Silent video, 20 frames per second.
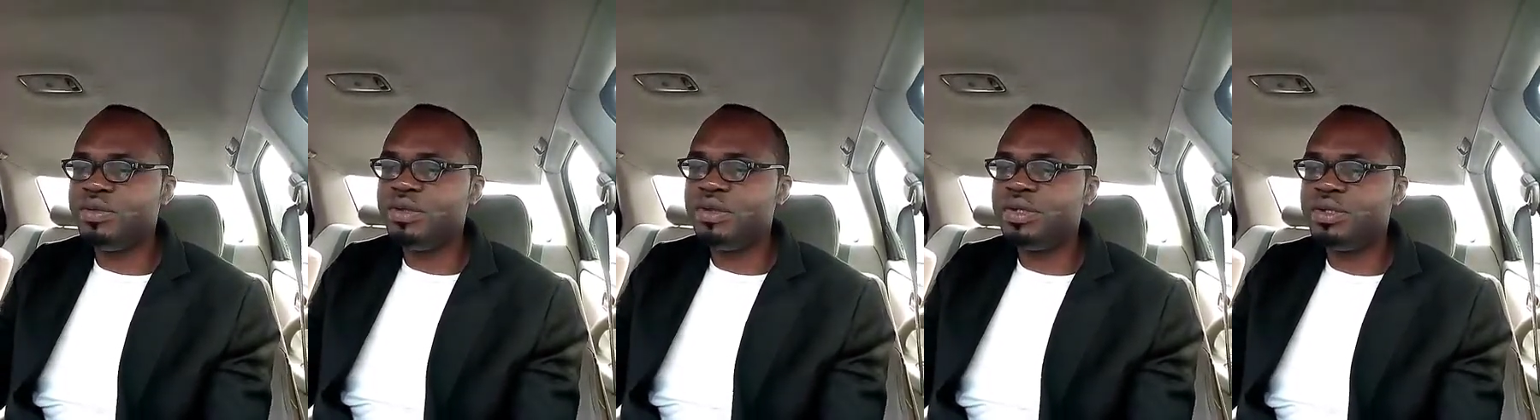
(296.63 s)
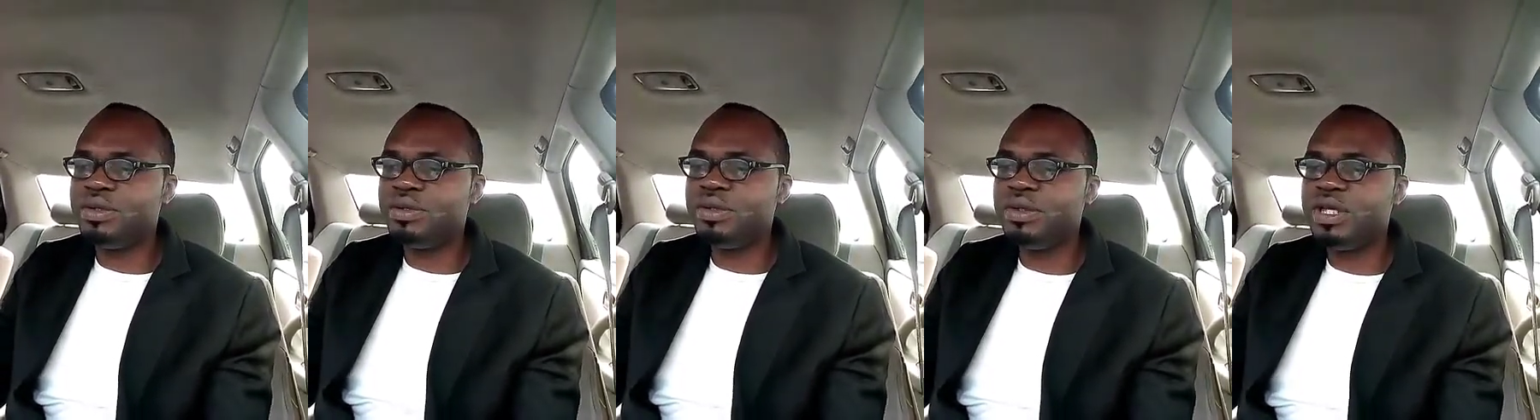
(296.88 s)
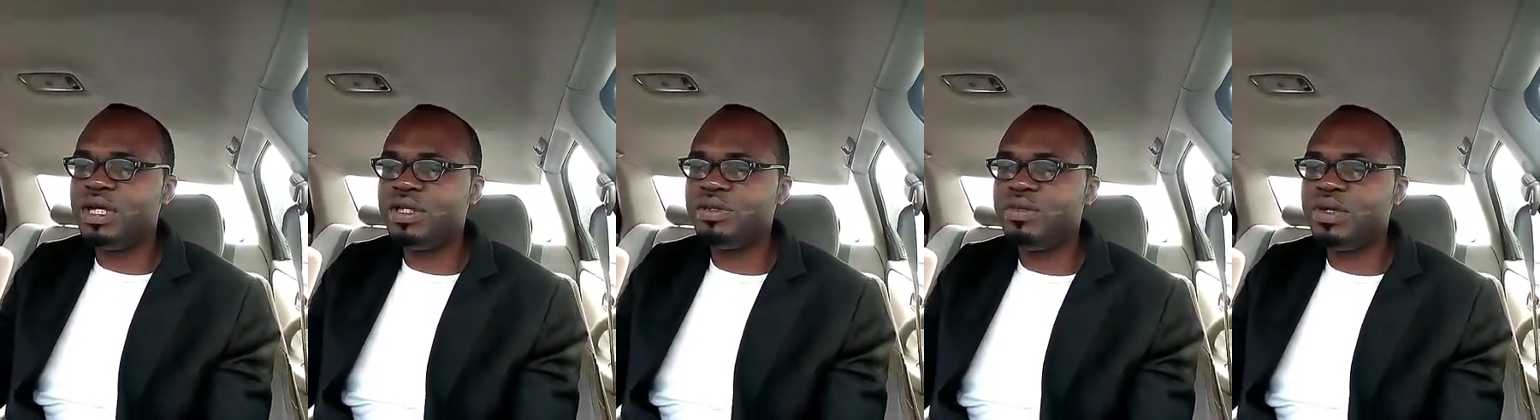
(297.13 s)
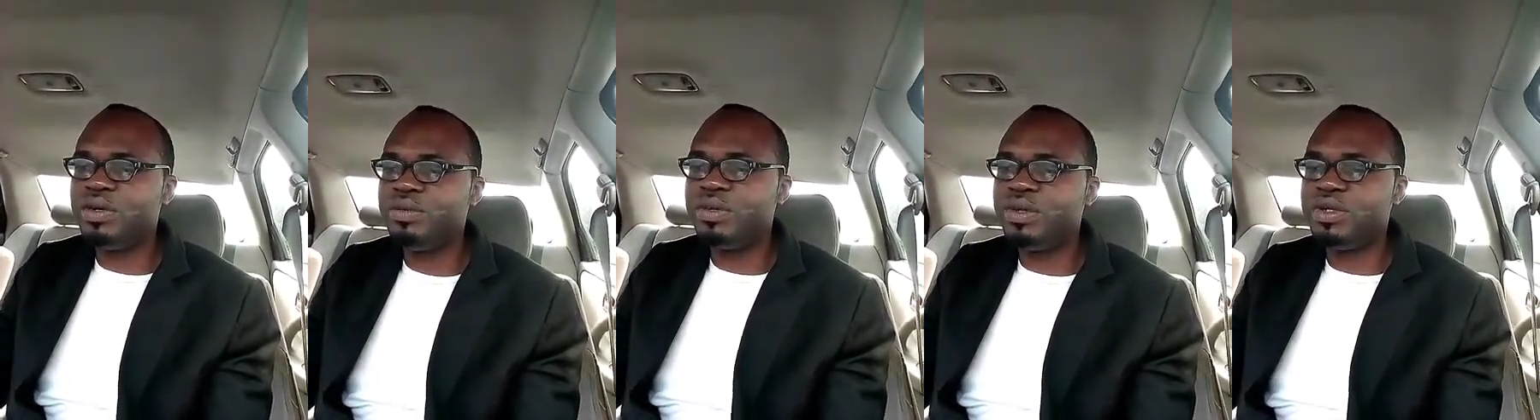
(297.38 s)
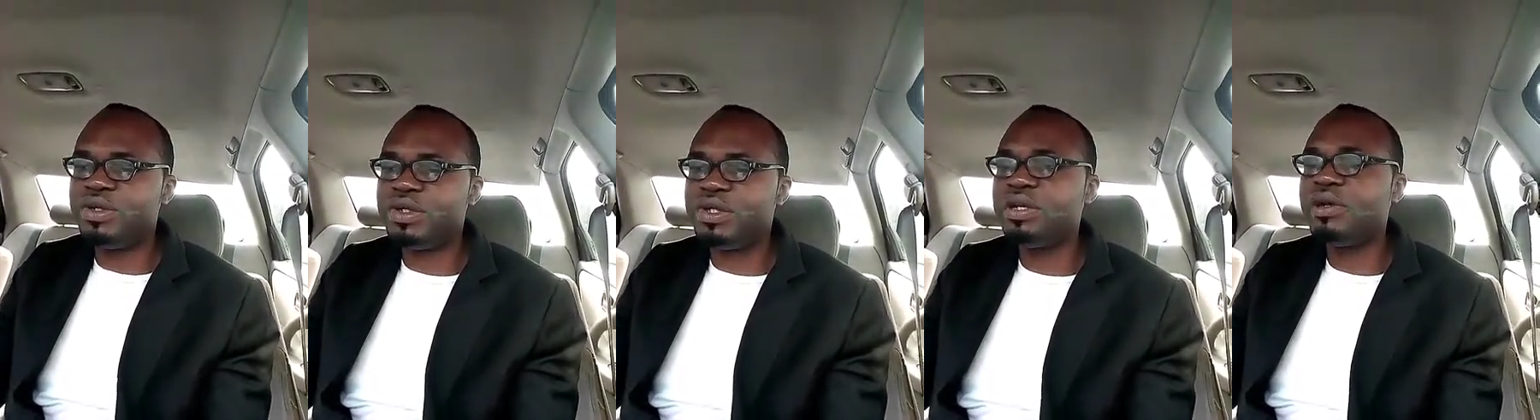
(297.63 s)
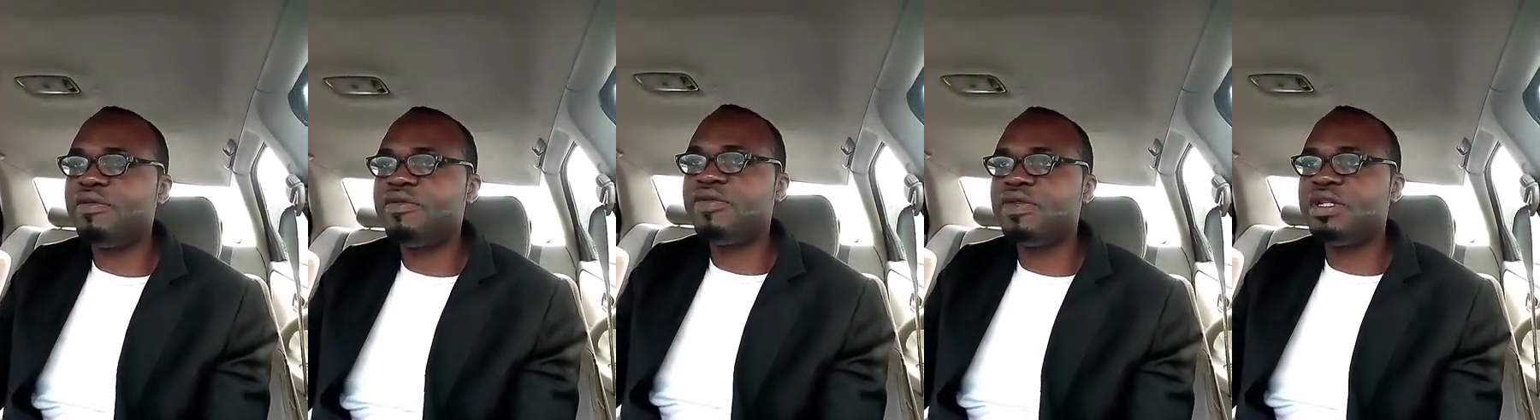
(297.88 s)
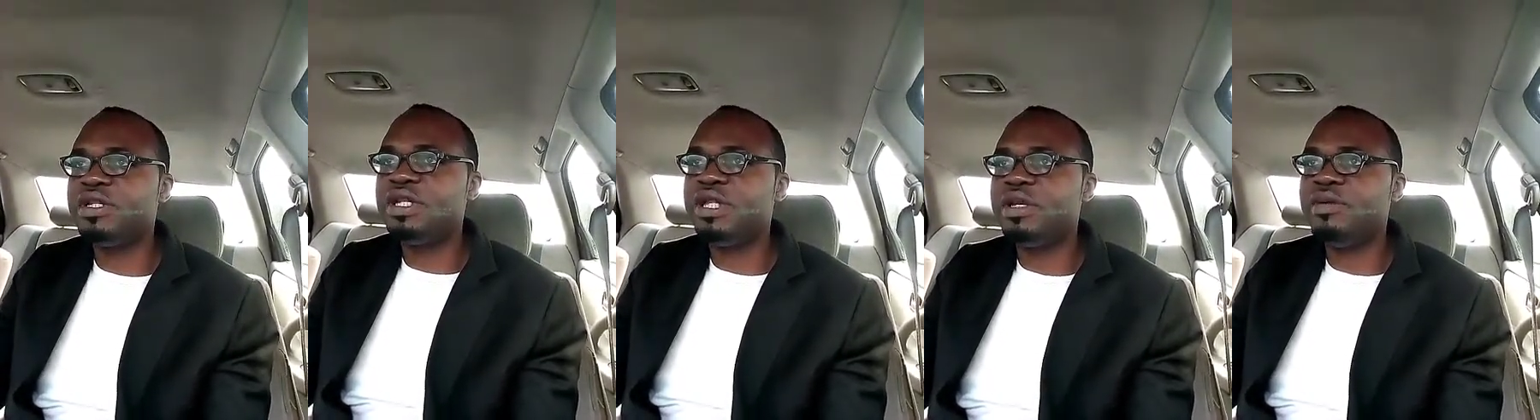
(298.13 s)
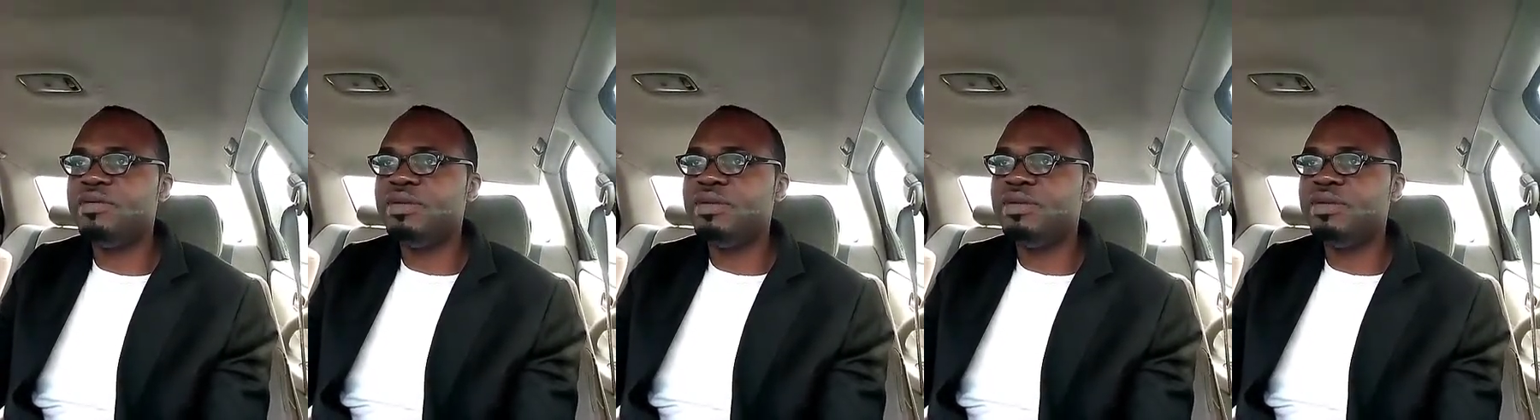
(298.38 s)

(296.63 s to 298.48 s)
So that's where I'm going to stop for today.